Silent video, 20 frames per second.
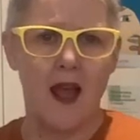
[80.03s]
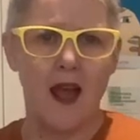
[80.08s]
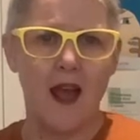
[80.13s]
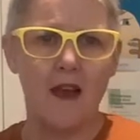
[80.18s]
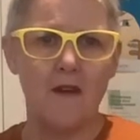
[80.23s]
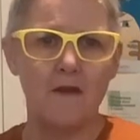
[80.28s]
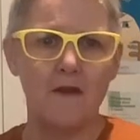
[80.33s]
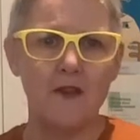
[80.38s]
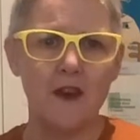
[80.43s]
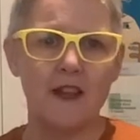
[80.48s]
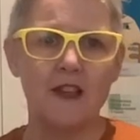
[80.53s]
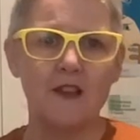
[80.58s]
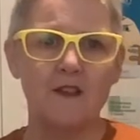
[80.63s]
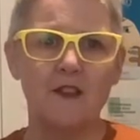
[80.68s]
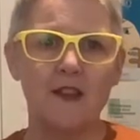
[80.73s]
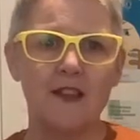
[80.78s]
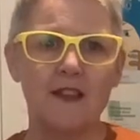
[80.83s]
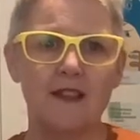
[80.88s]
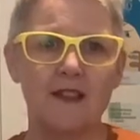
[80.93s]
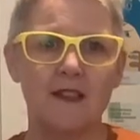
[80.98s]

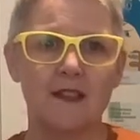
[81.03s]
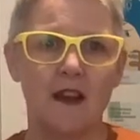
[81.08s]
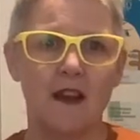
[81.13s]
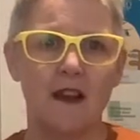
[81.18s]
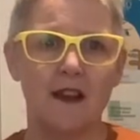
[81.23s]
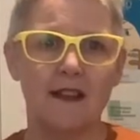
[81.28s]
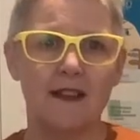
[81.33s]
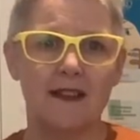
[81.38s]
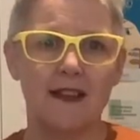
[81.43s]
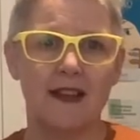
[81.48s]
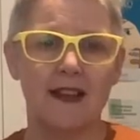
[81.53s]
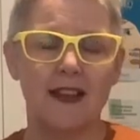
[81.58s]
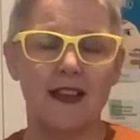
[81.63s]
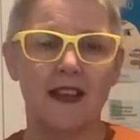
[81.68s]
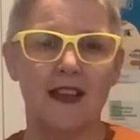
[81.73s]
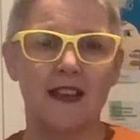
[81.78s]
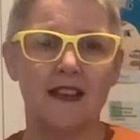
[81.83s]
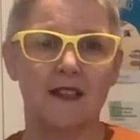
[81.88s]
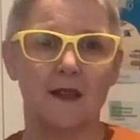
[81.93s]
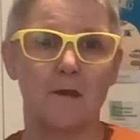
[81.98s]
Effectively, design
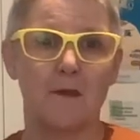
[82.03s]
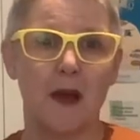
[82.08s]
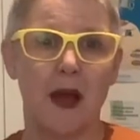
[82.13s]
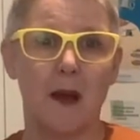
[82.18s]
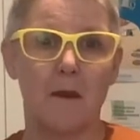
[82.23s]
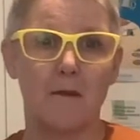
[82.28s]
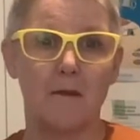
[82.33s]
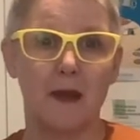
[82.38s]
thinking is about